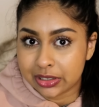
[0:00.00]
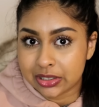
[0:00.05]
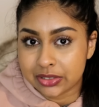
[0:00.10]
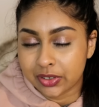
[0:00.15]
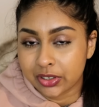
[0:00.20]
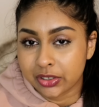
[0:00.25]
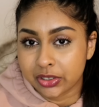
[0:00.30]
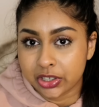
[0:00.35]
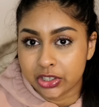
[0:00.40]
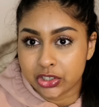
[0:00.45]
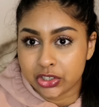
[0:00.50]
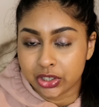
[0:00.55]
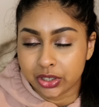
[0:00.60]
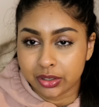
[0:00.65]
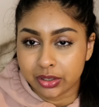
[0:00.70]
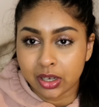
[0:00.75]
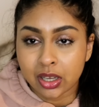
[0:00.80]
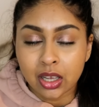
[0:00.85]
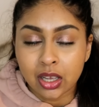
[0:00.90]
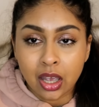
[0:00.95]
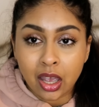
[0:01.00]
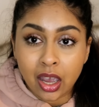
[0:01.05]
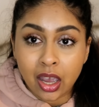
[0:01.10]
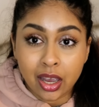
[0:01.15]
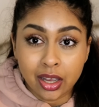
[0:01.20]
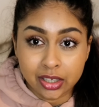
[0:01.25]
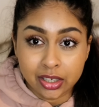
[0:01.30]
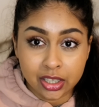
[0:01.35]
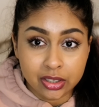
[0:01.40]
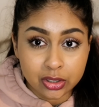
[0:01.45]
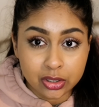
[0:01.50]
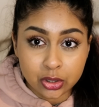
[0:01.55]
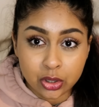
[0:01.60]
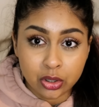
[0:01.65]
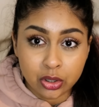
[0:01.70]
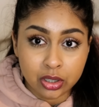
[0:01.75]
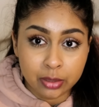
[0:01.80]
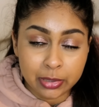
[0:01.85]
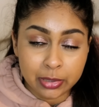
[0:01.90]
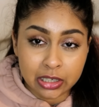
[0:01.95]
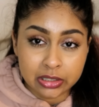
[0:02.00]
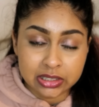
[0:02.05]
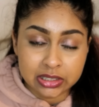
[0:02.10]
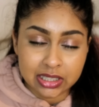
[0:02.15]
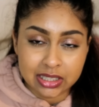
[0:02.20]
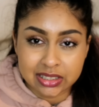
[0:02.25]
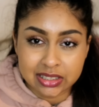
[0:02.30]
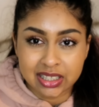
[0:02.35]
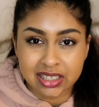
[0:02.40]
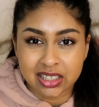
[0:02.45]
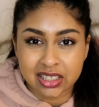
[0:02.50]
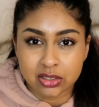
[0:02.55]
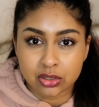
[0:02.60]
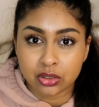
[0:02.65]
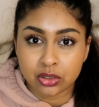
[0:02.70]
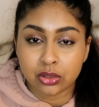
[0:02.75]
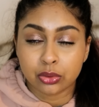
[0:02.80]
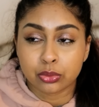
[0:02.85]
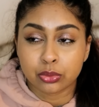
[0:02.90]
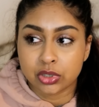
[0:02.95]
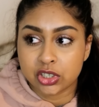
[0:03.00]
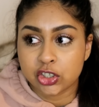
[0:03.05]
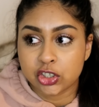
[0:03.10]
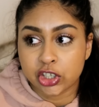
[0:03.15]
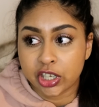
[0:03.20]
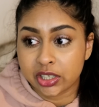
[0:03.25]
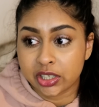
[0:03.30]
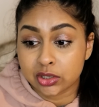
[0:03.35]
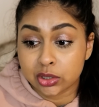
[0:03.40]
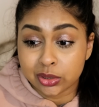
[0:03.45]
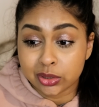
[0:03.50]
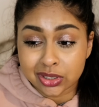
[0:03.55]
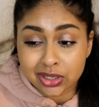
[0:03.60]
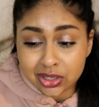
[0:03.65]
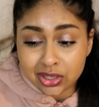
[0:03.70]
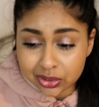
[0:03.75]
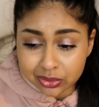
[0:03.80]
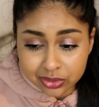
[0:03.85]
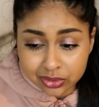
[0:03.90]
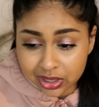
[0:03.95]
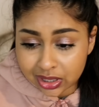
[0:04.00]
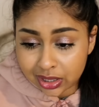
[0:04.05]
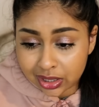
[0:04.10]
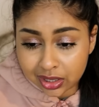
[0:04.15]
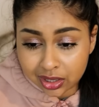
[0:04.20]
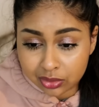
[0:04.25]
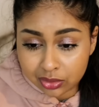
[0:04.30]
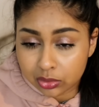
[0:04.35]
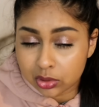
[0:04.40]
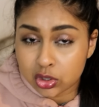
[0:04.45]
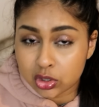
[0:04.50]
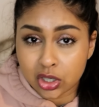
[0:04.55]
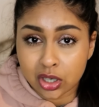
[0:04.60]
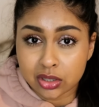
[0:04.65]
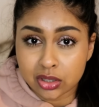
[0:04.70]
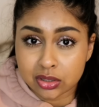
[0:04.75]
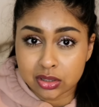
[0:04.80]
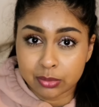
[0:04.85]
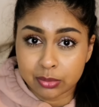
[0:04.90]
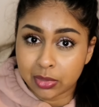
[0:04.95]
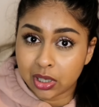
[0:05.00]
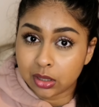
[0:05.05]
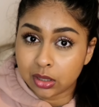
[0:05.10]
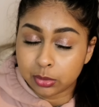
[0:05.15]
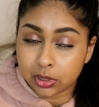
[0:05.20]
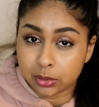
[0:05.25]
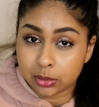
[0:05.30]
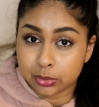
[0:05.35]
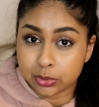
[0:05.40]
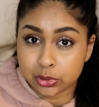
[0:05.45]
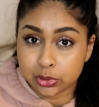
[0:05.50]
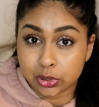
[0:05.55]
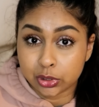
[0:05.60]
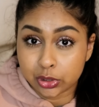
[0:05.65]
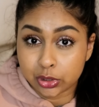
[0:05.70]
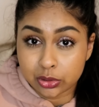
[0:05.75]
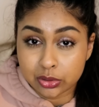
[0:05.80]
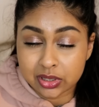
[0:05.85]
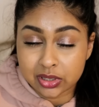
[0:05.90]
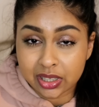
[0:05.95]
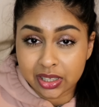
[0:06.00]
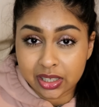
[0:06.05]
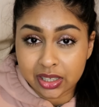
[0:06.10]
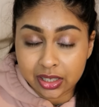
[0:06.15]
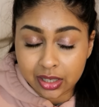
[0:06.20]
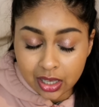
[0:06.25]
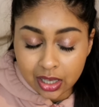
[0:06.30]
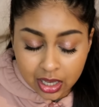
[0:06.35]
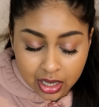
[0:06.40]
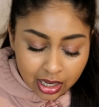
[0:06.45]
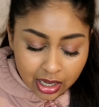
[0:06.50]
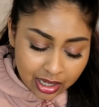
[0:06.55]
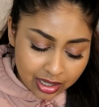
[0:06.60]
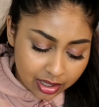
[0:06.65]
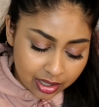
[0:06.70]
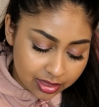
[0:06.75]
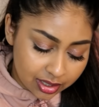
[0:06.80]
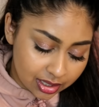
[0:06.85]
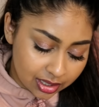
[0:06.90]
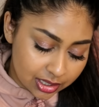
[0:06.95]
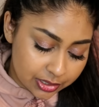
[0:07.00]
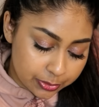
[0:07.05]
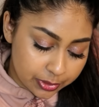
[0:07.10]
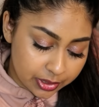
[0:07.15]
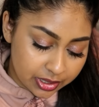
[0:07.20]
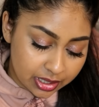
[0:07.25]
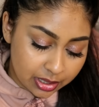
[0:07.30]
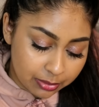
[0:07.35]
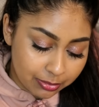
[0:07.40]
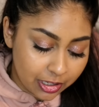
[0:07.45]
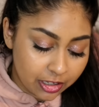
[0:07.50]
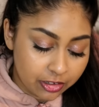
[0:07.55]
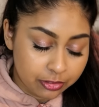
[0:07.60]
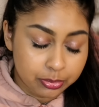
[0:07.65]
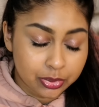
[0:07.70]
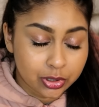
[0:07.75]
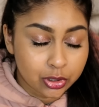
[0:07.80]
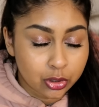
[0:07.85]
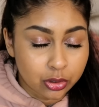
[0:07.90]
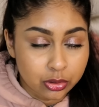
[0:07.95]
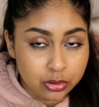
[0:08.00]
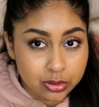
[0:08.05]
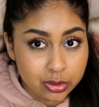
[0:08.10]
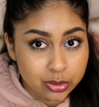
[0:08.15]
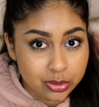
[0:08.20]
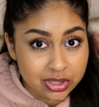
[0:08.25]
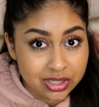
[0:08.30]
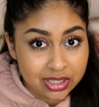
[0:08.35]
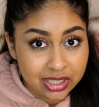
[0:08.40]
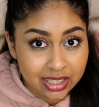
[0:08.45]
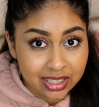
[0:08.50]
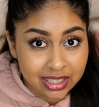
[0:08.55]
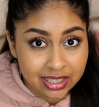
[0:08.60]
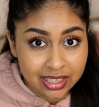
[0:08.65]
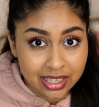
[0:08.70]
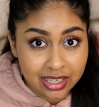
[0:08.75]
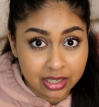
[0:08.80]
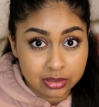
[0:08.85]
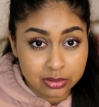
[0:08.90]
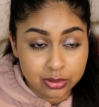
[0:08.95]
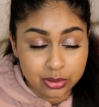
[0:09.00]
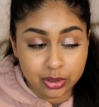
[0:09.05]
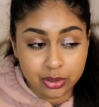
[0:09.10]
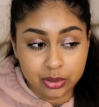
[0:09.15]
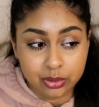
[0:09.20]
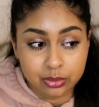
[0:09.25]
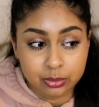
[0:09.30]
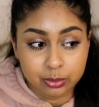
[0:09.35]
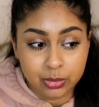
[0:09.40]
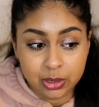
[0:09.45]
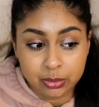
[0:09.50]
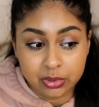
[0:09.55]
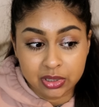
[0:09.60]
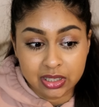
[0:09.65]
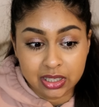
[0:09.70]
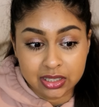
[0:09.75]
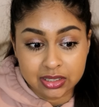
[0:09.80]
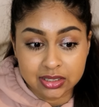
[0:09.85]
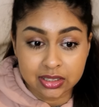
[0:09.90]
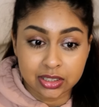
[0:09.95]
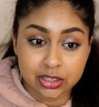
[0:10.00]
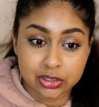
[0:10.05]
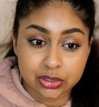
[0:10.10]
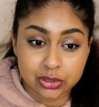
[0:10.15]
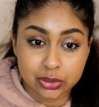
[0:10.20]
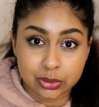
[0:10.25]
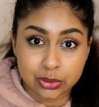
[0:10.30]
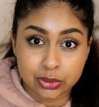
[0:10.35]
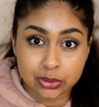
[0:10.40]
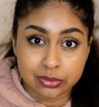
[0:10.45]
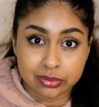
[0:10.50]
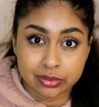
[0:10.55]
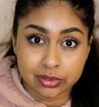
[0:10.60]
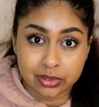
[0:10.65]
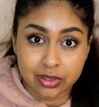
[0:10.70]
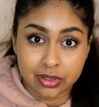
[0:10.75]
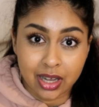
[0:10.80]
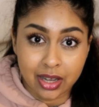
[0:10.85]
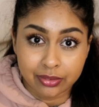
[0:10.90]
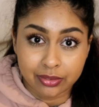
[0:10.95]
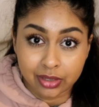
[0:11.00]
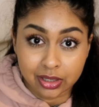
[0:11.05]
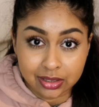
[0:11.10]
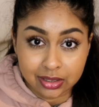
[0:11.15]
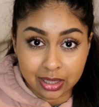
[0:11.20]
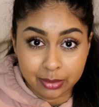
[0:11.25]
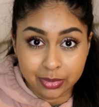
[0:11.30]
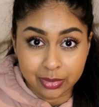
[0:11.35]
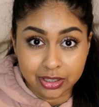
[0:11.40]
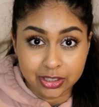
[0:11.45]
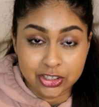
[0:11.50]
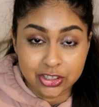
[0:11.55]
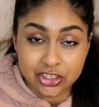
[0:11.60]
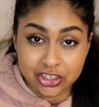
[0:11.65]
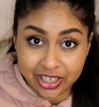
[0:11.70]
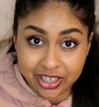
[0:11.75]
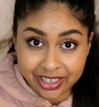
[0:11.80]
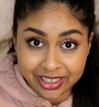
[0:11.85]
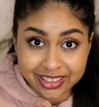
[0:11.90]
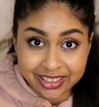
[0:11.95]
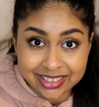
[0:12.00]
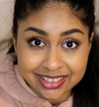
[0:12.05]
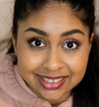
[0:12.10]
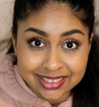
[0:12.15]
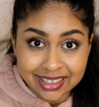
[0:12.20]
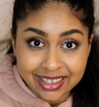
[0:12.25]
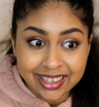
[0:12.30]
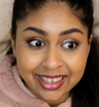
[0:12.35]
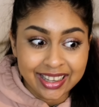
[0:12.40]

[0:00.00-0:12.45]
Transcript: this foundation. Another con about it is that there's only 3 shades, so it doesn't really give the chance to many people to use it, and I think that's why they may have put contour stick in there, so maybe that's an excuse for not having that many shades,